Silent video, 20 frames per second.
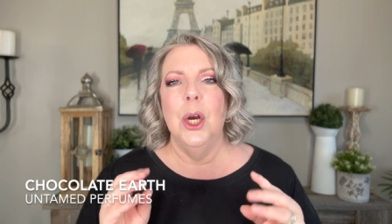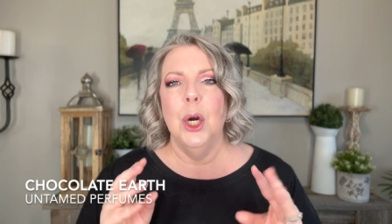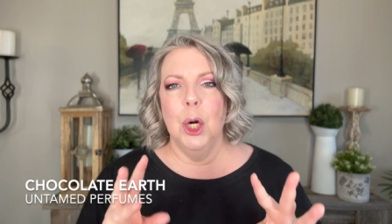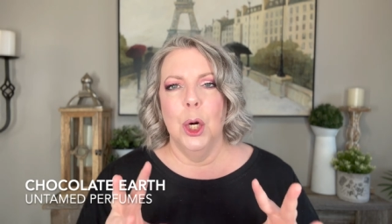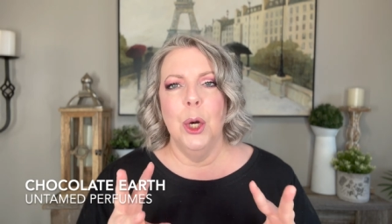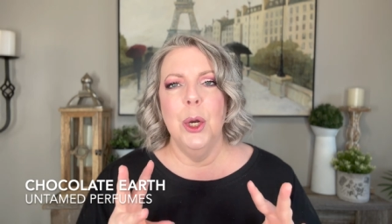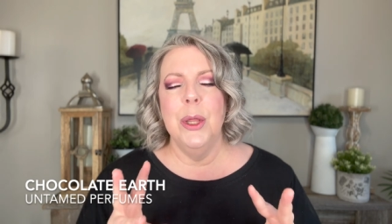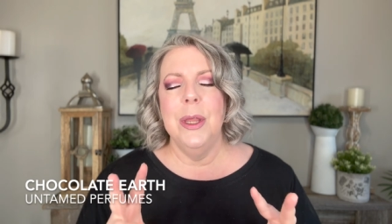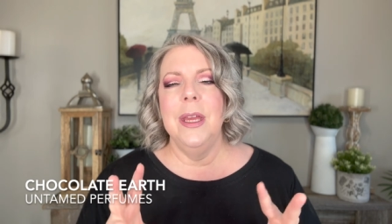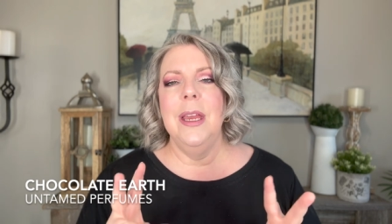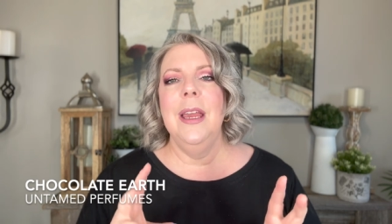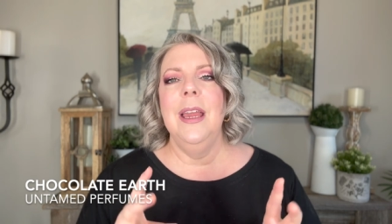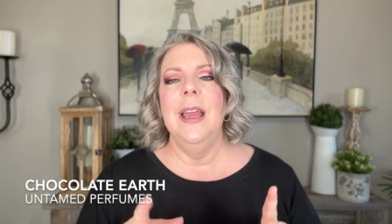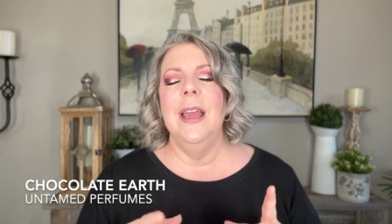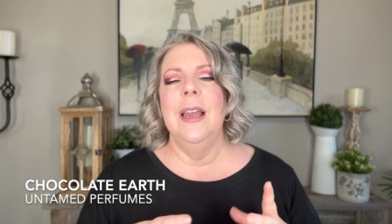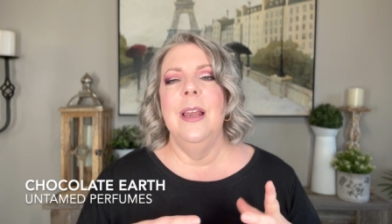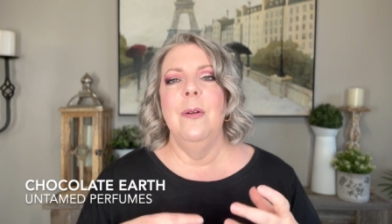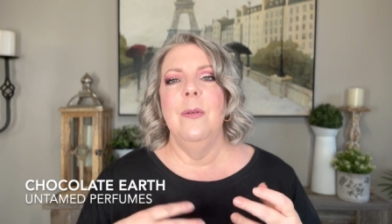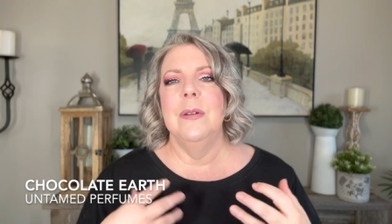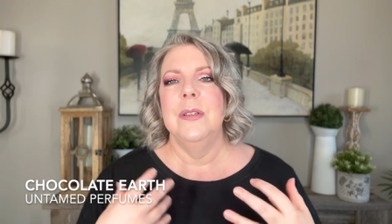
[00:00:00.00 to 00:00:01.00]
earthy
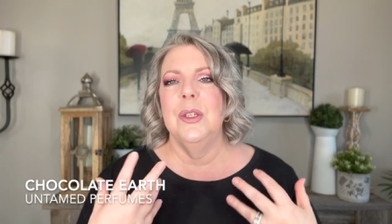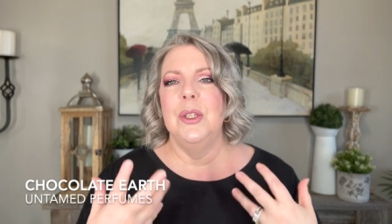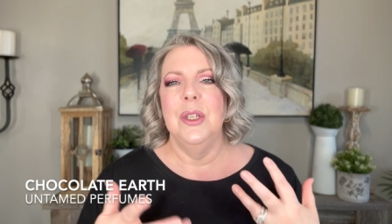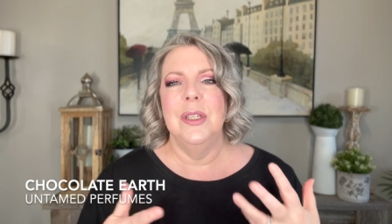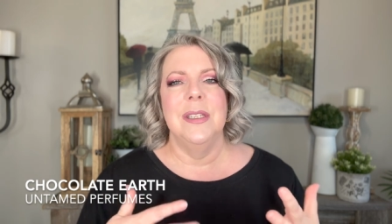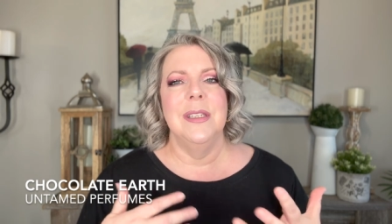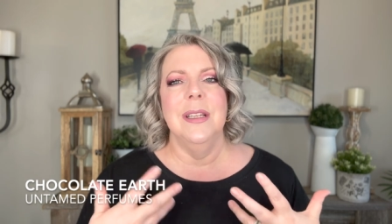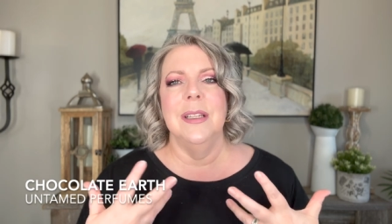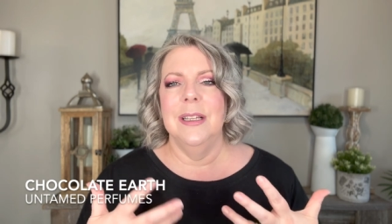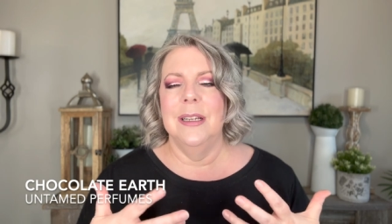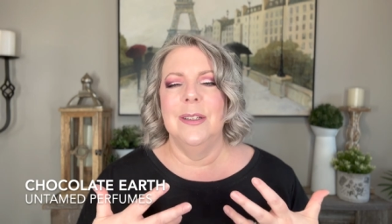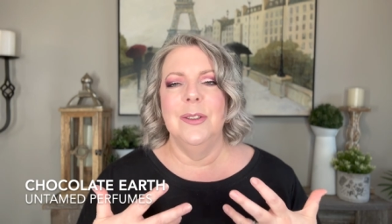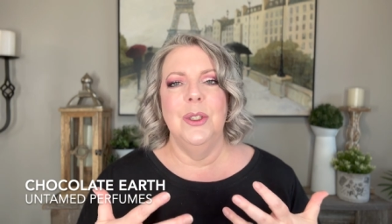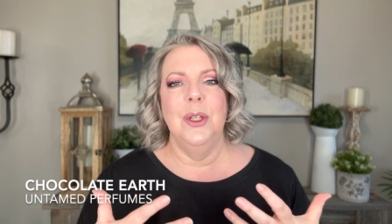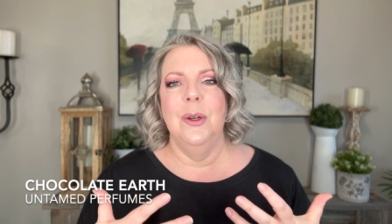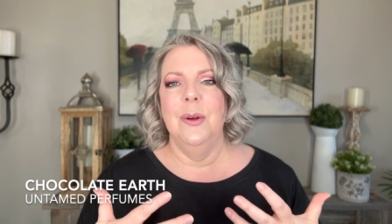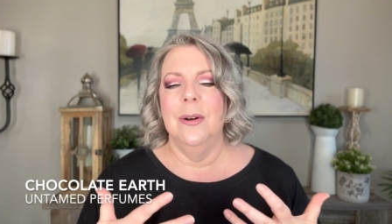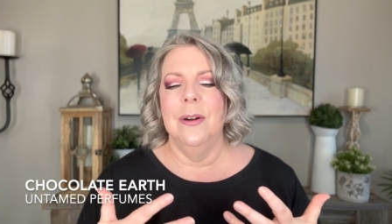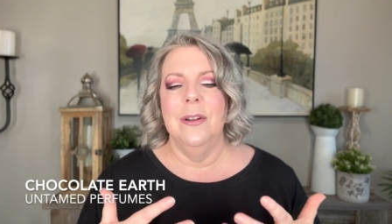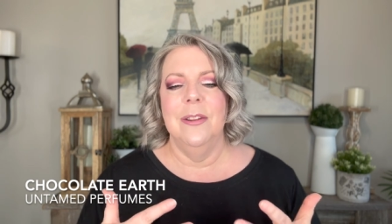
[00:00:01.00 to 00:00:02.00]
and it was just a little
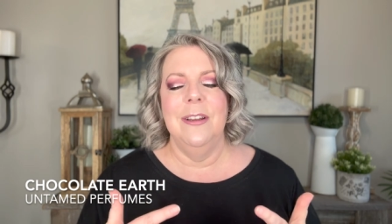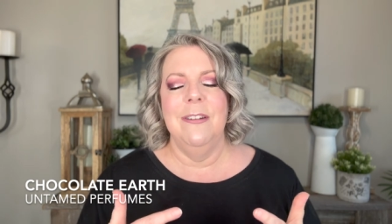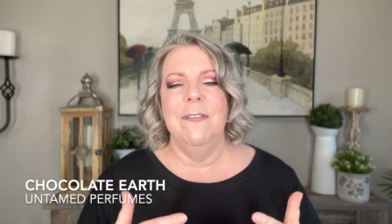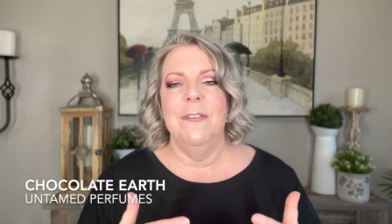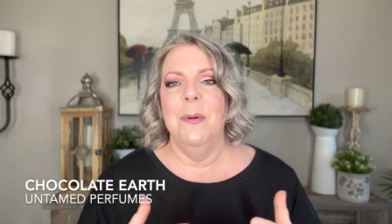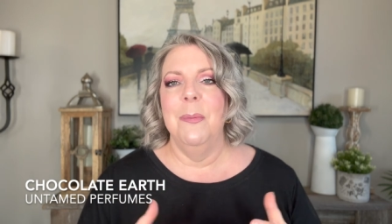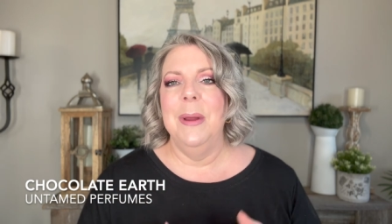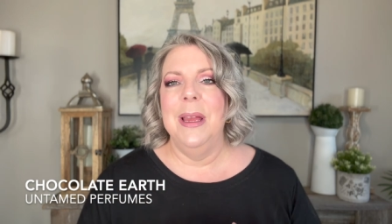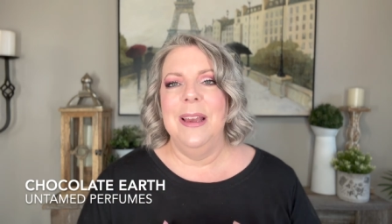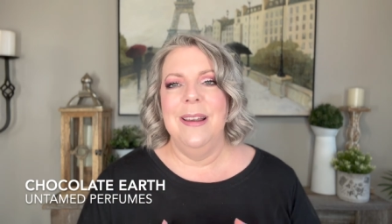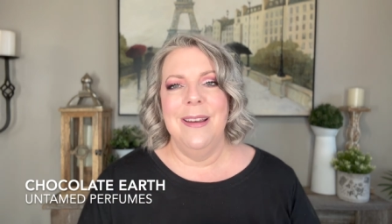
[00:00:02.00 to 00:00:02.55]
too earthy for me.